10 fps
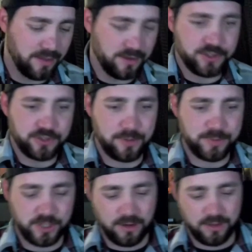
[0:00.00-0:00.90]
the
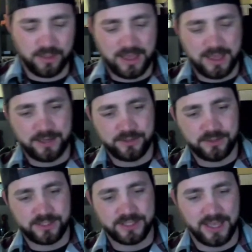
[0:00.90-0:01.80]
description online
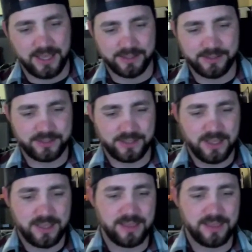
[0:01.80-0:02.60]
says